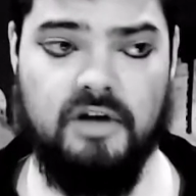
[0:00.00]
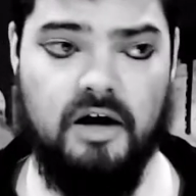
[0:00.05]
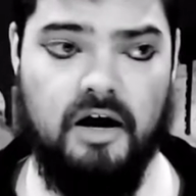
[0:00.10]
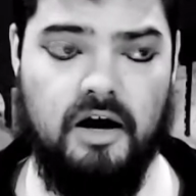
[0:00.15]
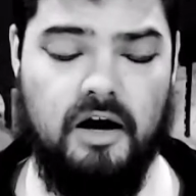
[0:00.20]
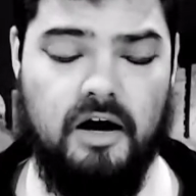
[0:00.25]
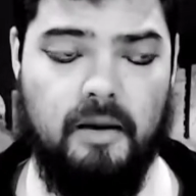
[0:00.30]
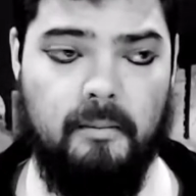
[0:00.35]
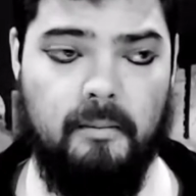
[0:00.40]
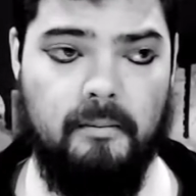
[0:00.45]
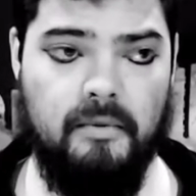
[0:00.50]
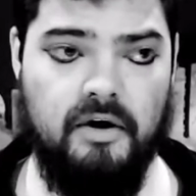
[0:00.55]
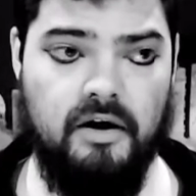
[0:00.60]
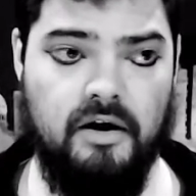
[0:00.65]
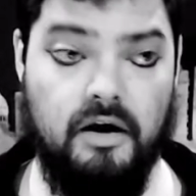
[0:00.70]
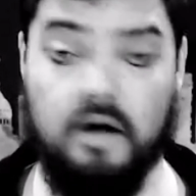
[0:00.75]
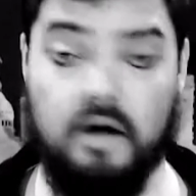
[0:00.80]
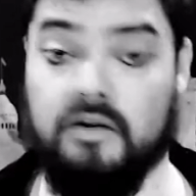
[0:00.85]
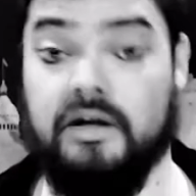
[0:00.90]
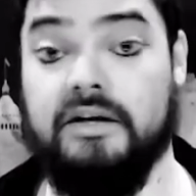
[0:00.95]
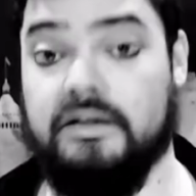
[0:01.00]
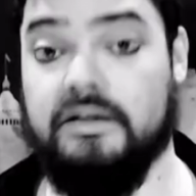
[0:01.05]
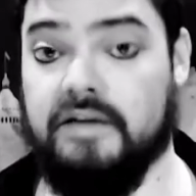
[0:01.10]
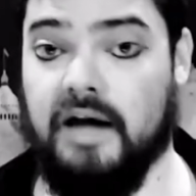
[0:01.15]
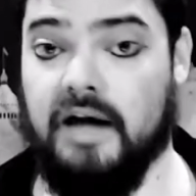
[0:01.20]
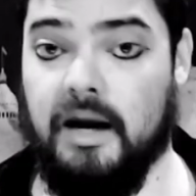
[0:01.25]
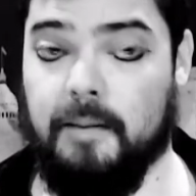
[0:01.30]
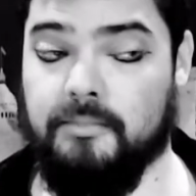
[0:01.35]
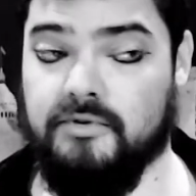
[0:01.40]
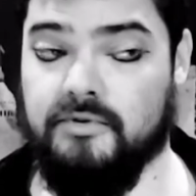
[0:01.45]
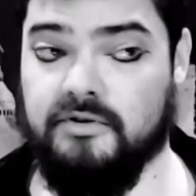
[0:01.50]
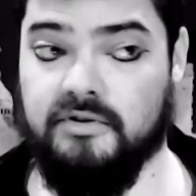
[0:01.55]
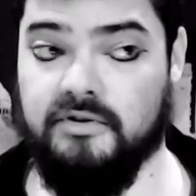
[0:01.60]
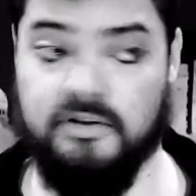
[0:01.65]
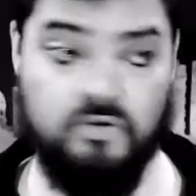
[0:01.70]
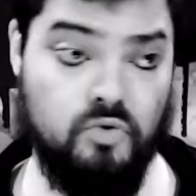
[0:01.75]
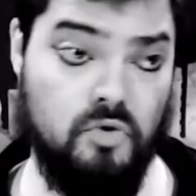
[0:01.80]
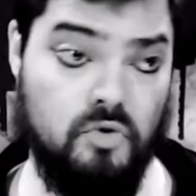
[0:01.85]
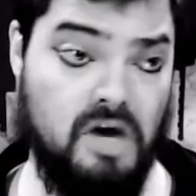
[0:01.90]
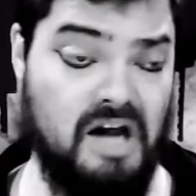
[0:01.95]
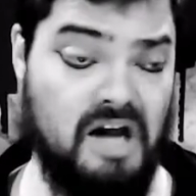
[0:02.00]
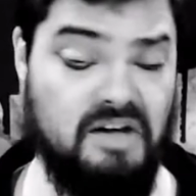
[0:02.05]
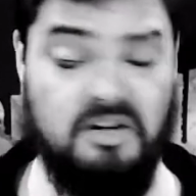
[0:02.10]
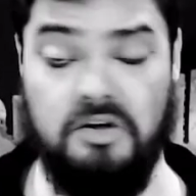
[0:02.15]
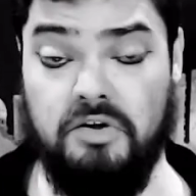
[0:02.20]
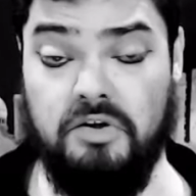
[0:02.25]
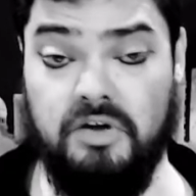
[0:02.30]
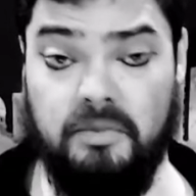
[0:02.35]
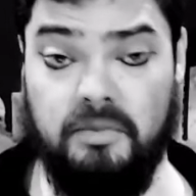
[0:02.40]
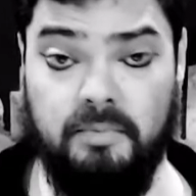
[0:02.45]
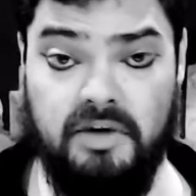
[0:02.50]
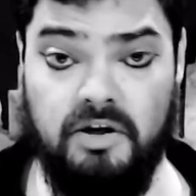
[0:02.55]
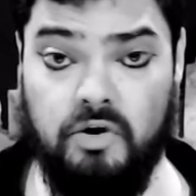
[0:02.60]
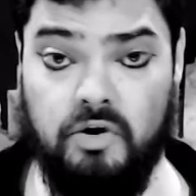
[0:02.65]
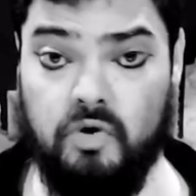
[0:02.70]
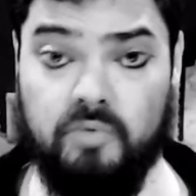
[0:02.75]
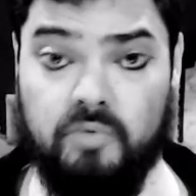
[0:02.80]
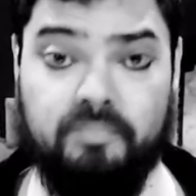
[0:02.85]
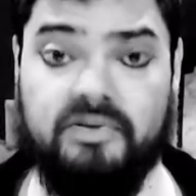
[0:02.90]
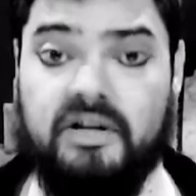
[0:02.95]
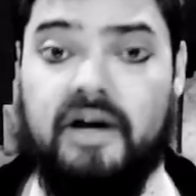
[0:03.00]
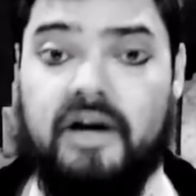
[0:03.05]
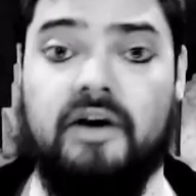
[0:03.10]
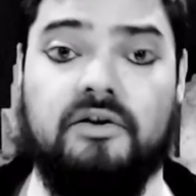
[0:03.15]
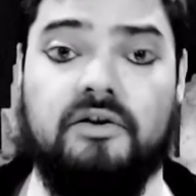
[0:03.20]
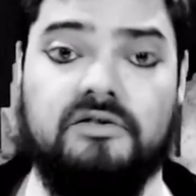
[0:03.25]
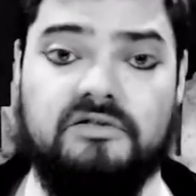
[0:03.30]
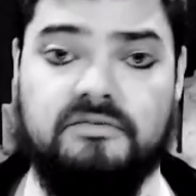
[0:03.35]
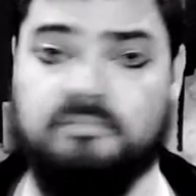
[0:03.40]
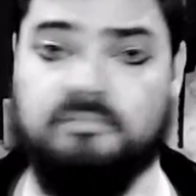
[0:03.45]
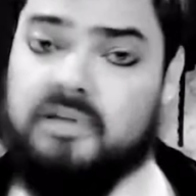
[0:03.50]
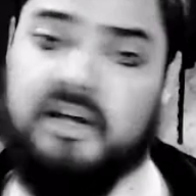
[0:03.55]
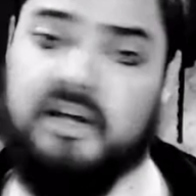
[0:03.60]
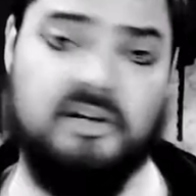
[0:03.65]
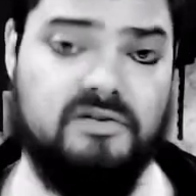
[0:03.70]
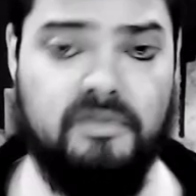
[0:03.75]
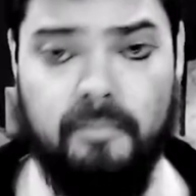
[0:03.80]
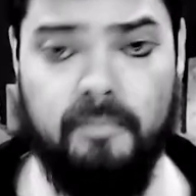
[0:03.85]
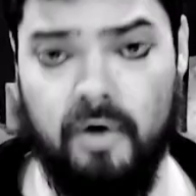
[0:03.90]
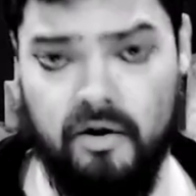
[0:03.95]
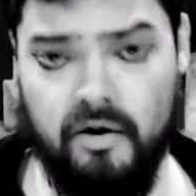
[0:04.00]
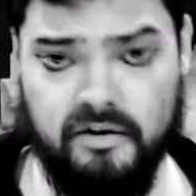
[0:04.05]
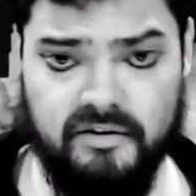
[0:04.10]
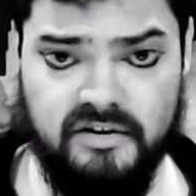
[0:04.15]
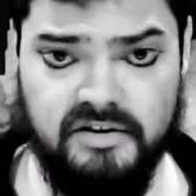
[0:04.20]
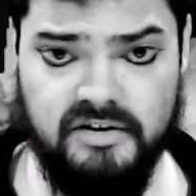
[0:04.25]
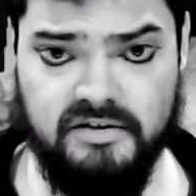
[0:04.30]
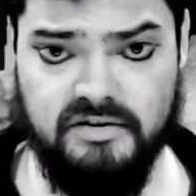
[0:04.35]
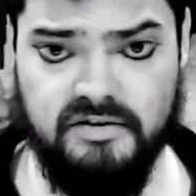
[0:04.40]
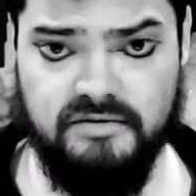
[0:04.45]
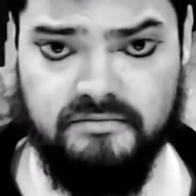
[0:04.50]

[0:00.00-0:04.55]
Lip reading: A lot of times this will ideally be your players playing some part of this.